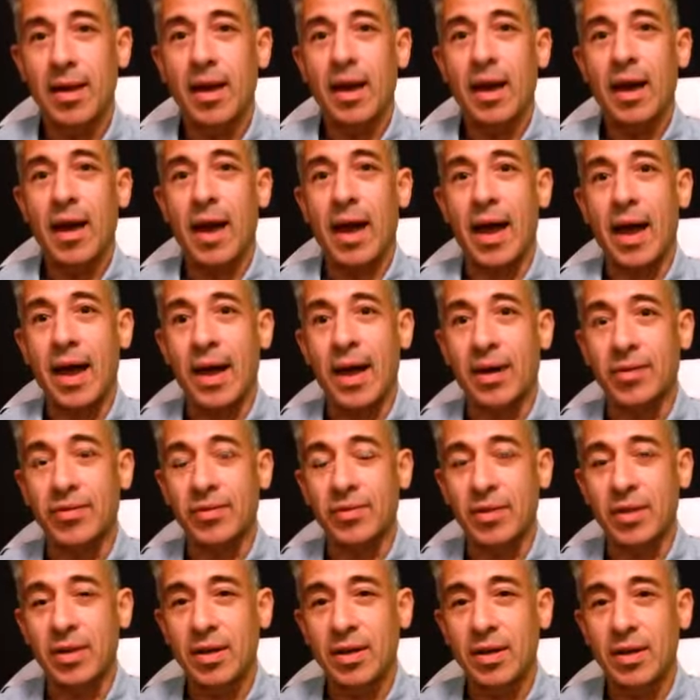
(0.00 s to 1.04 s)

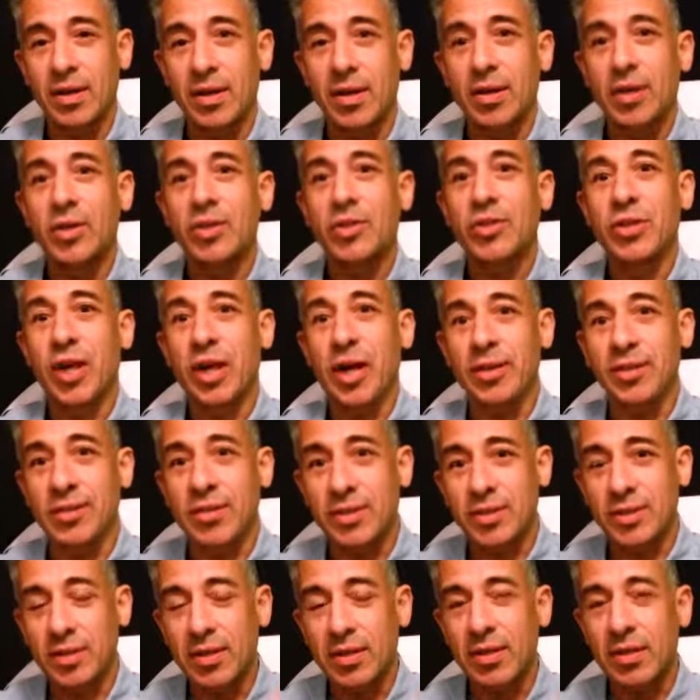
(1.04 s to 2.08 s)
and
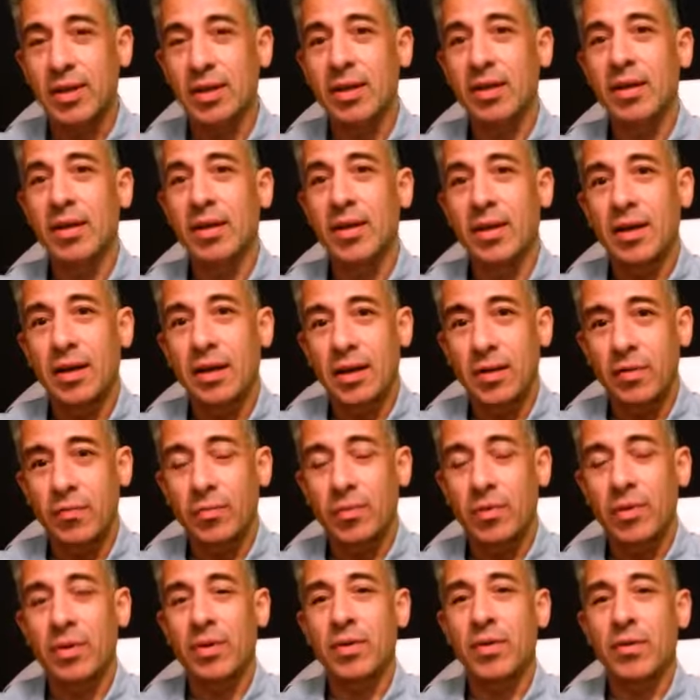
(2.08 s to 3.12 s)
just
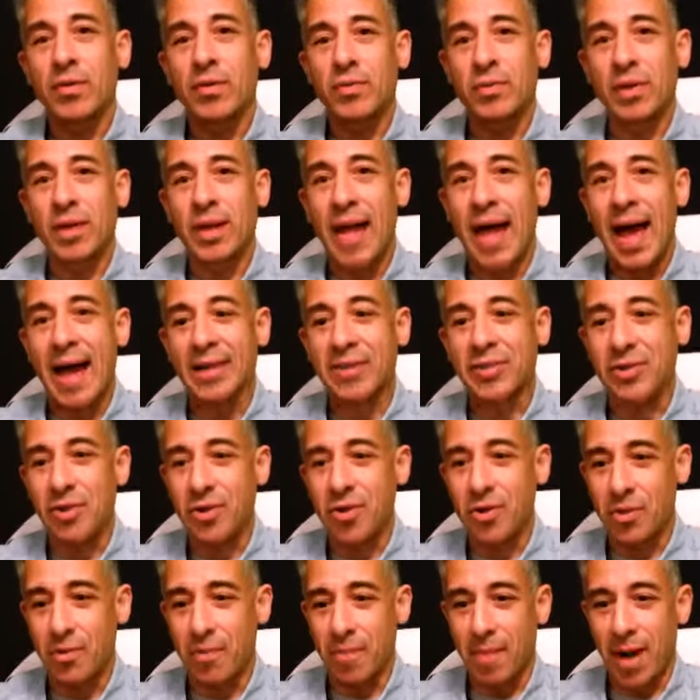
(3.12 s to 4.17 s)
relaxing
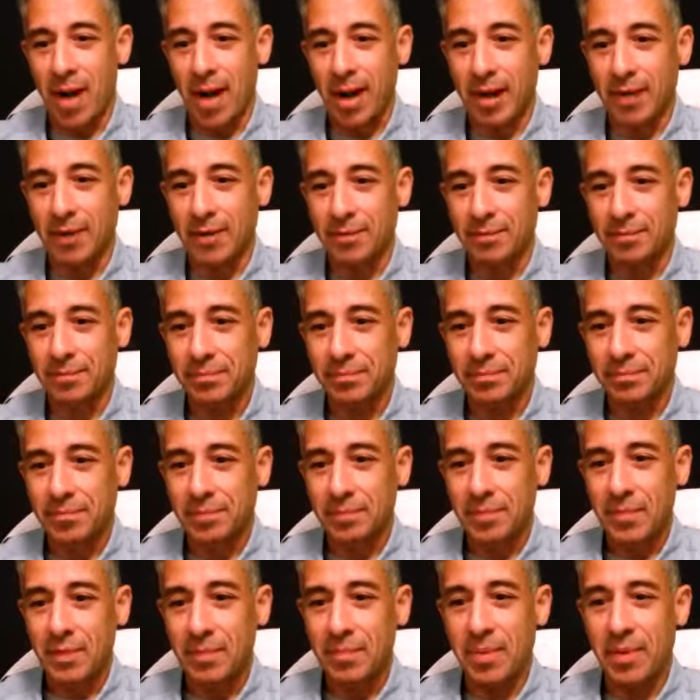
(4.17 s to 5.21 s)
your mind,
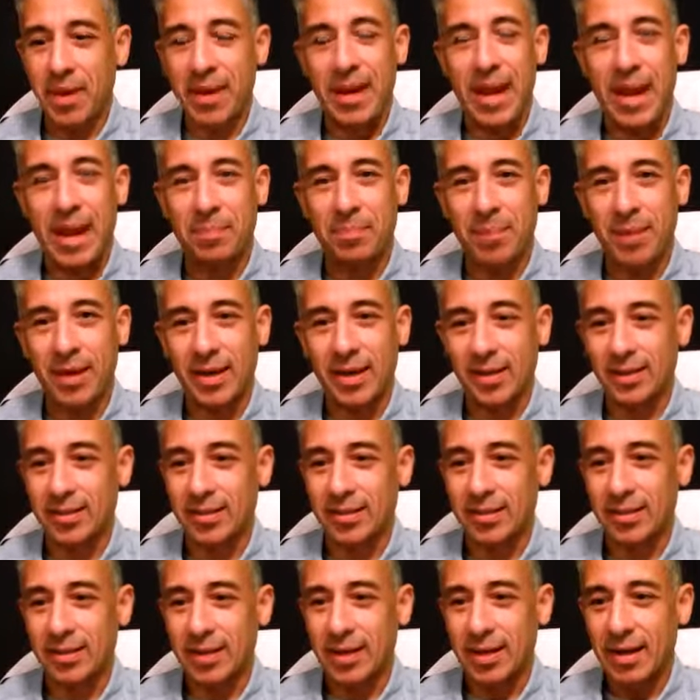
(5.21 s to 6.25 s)
being at
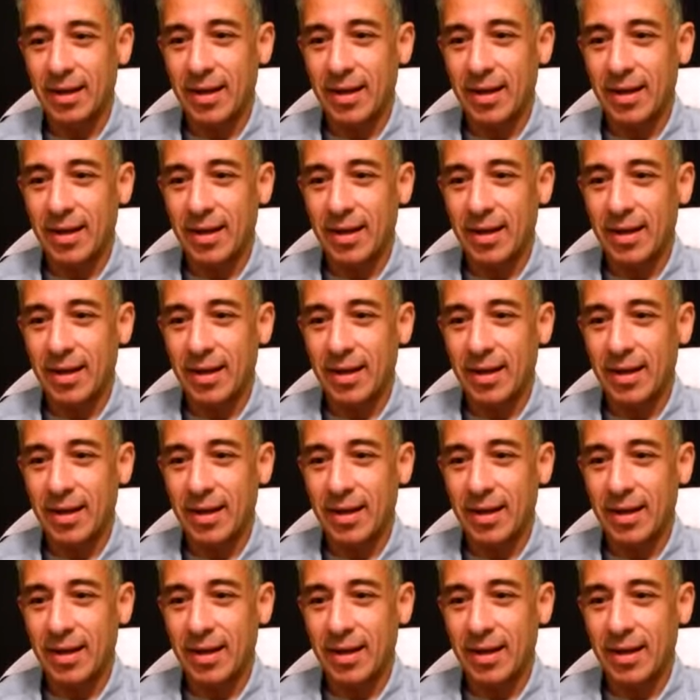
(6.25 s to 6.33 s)
peace.